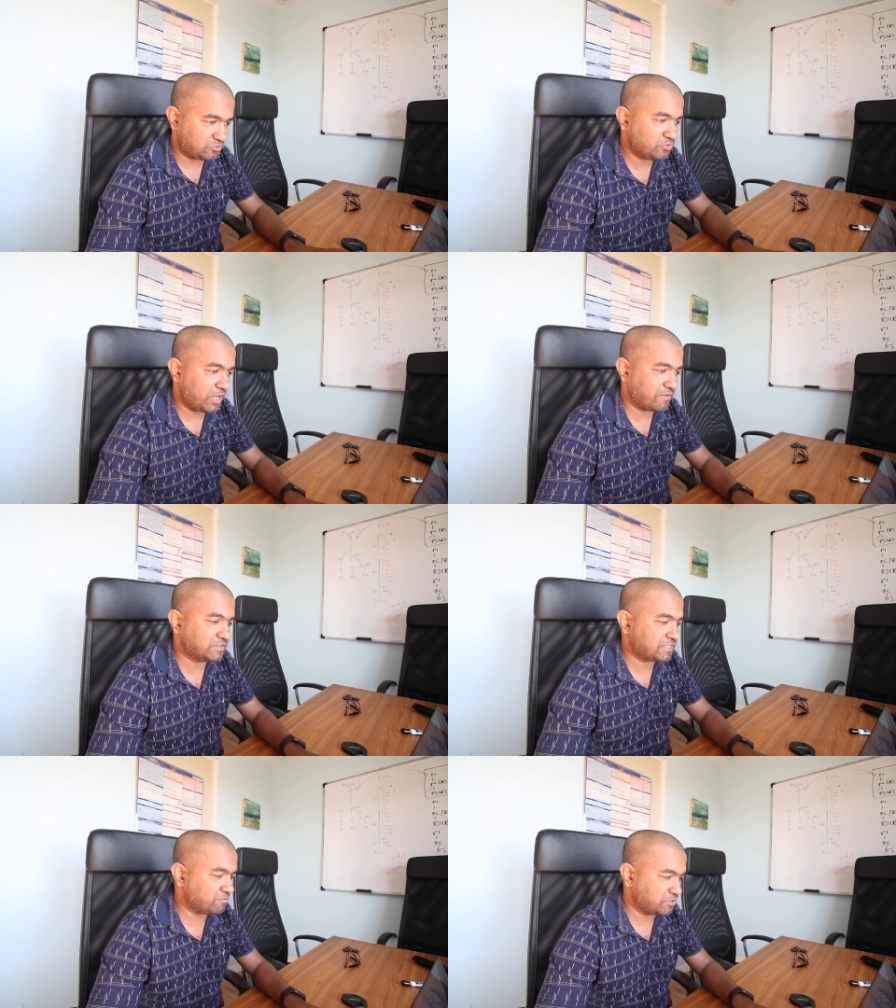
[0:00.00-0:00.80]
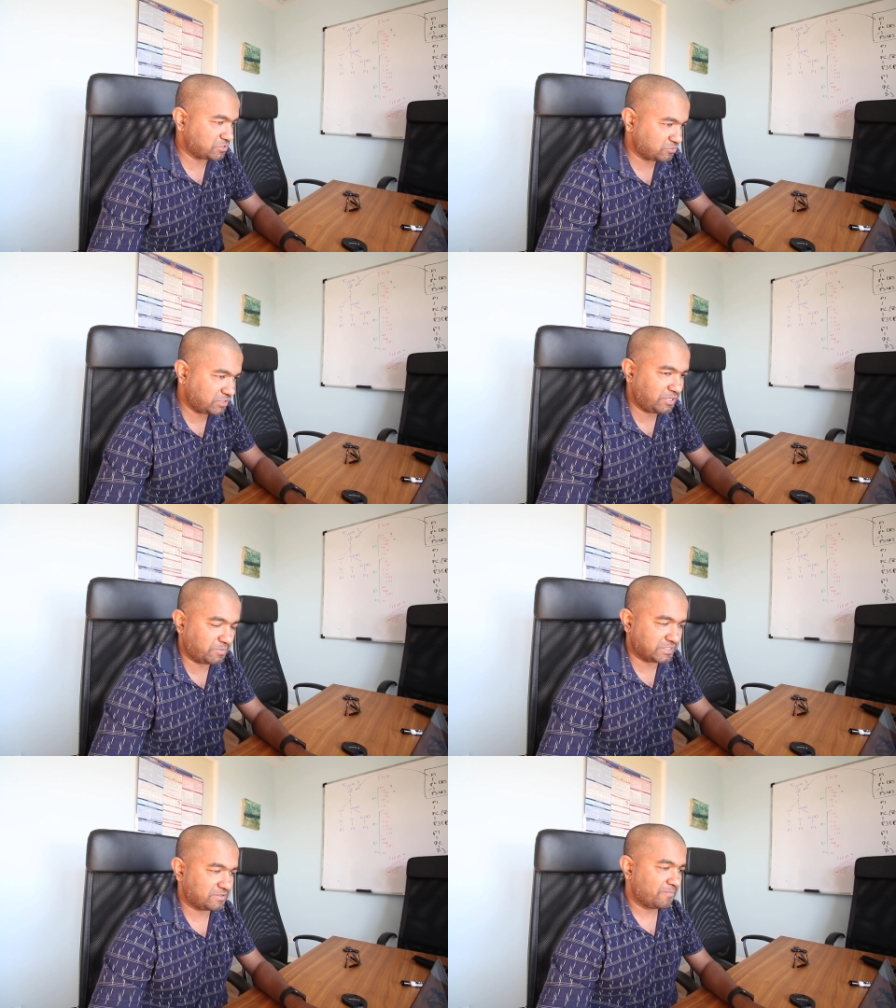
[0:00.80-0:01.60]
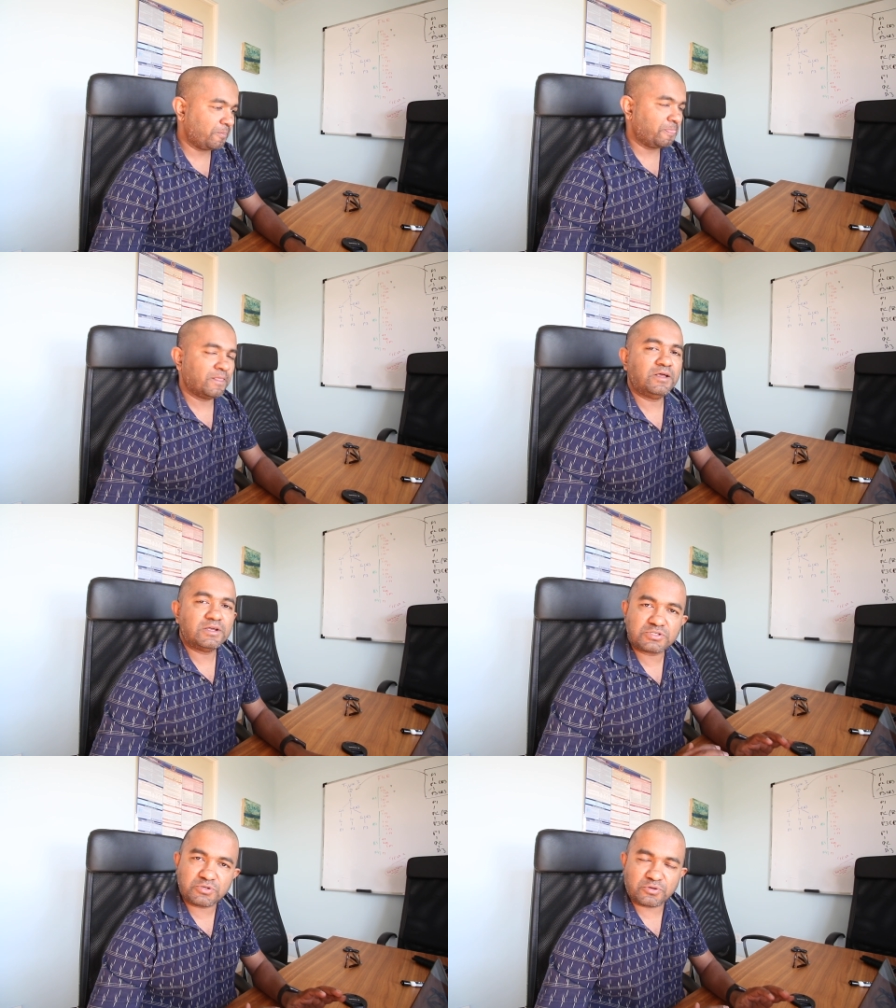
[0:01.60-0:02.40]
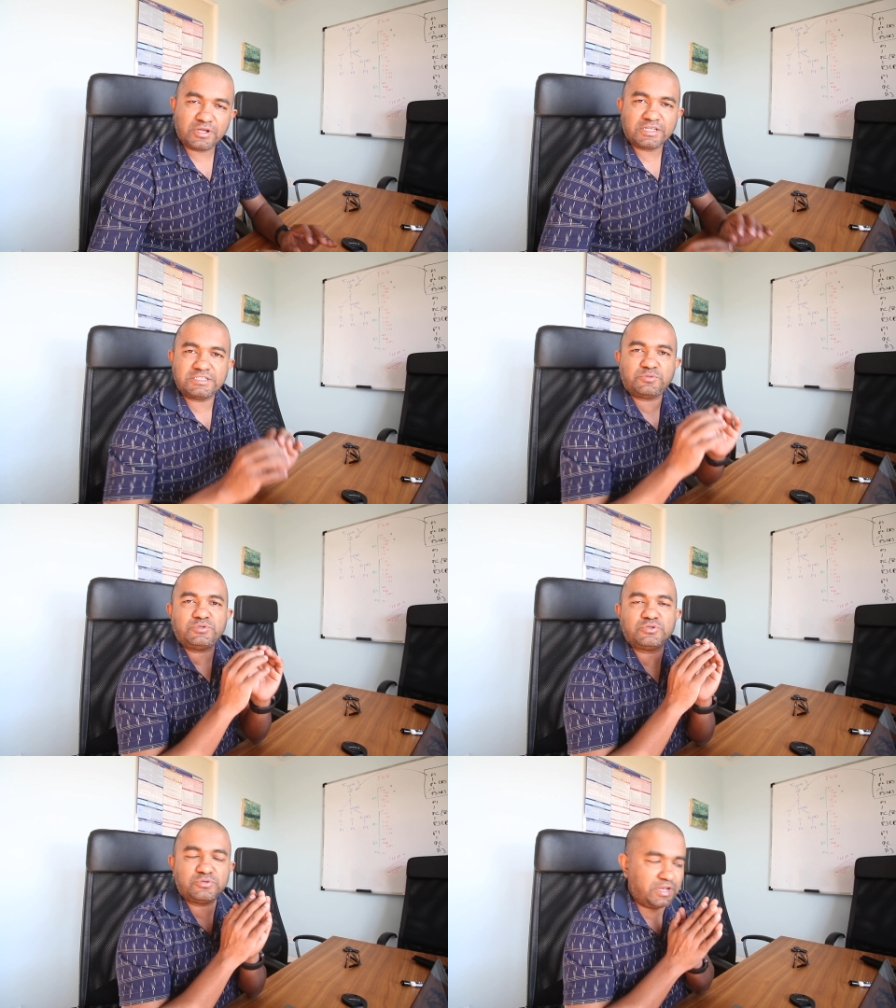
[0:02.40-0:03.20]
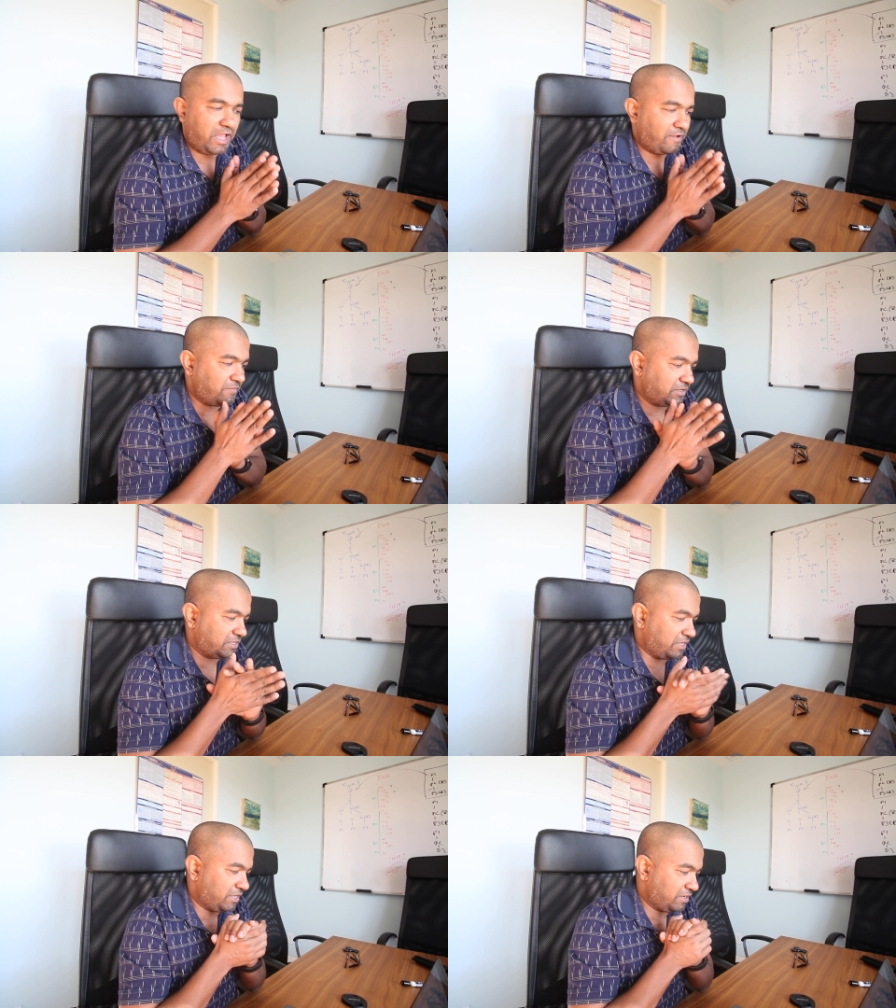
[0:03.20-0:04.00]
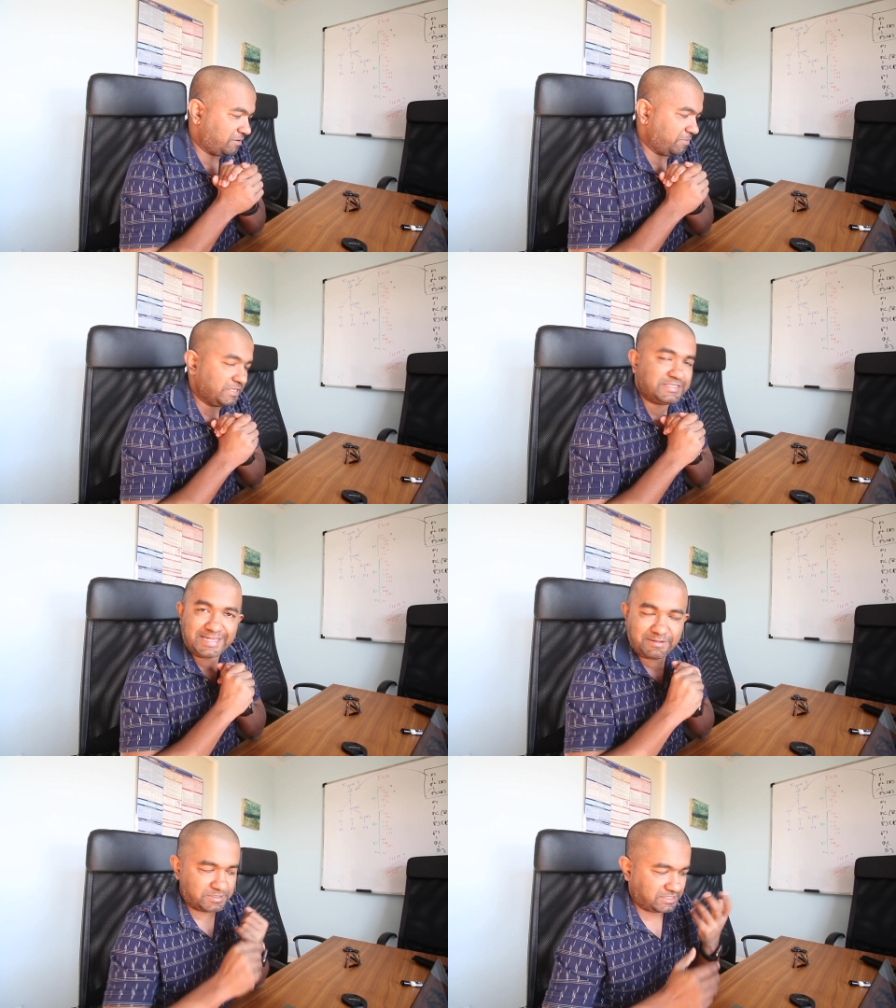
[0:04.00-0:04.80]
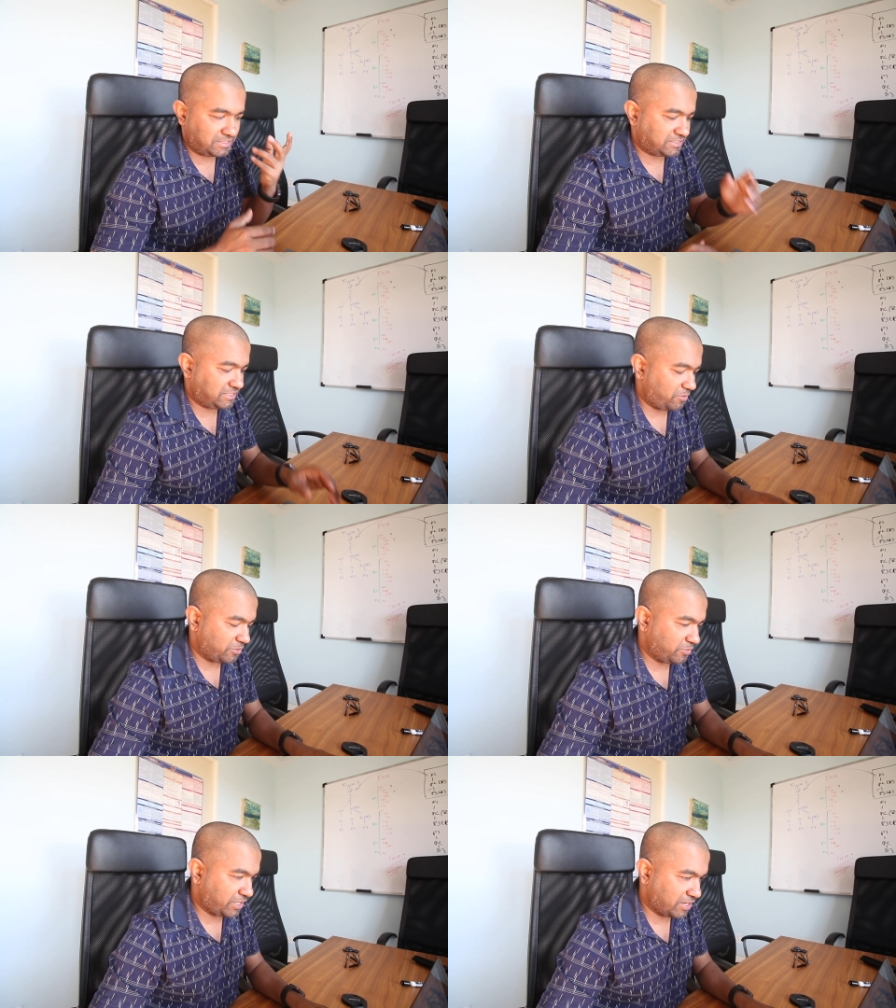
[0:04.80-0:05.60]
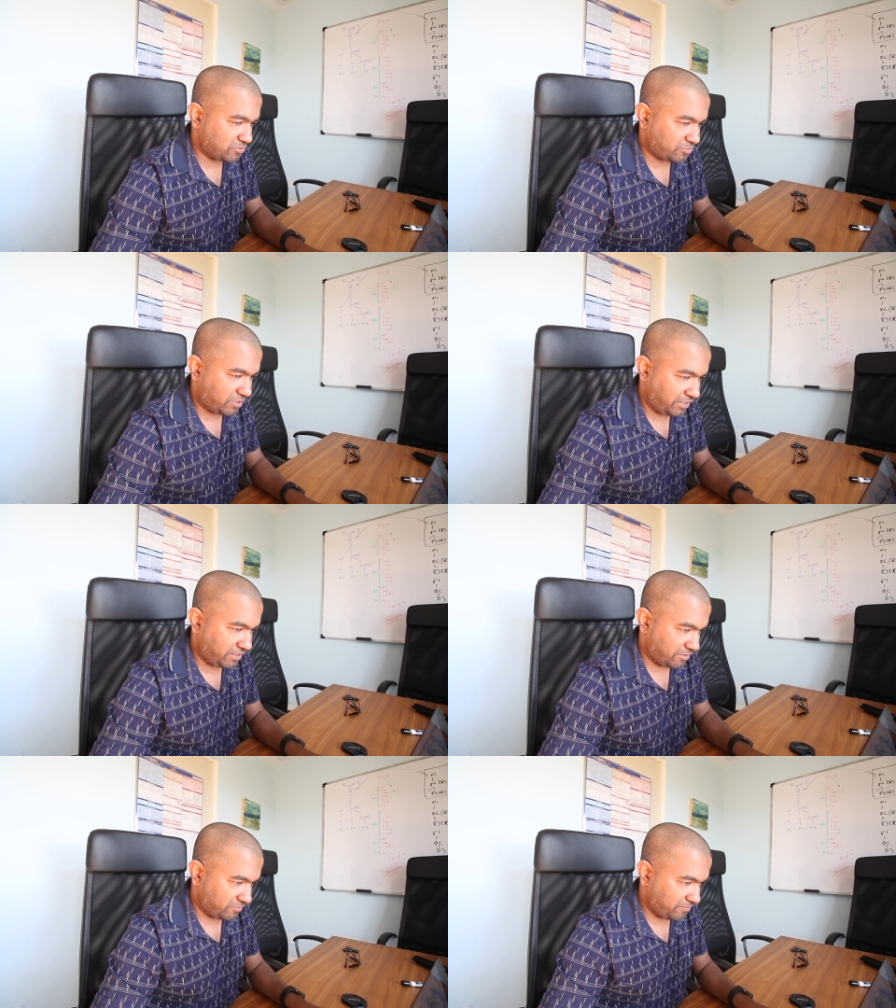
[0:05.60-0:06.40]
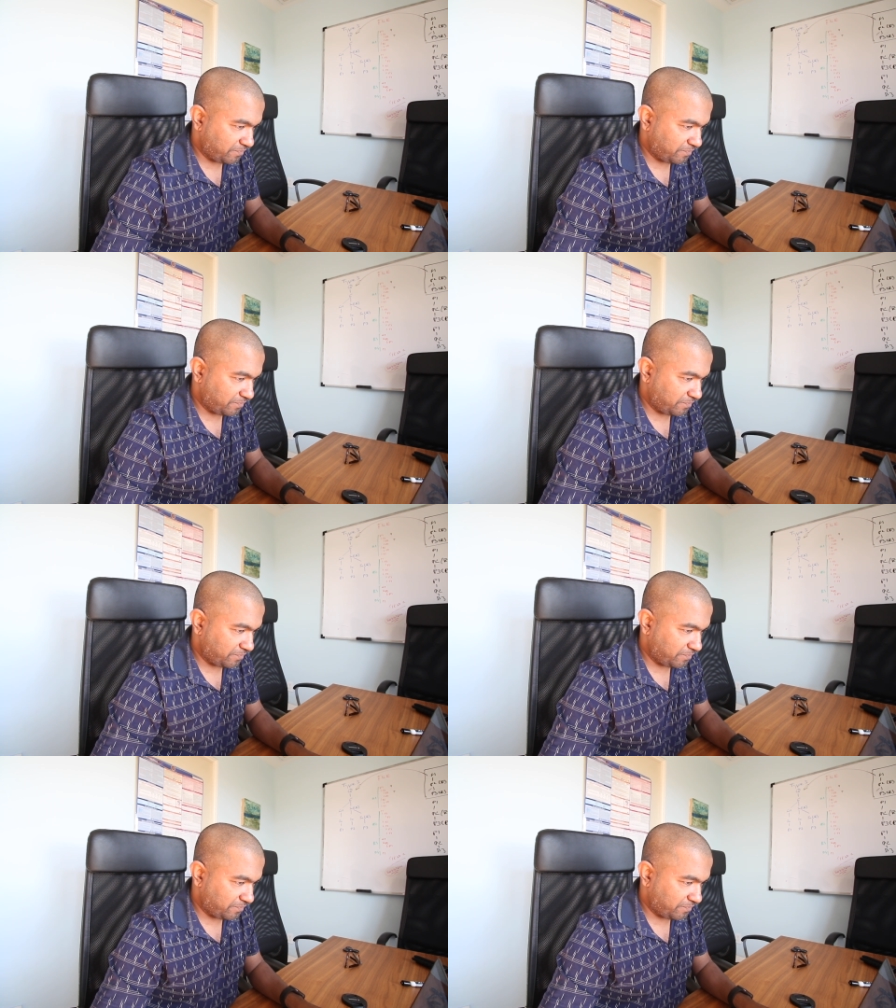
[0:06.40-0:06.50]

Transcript: you do have a sample 2 database. So since we don't have uh, uh, any tables, let's see what we can do right now,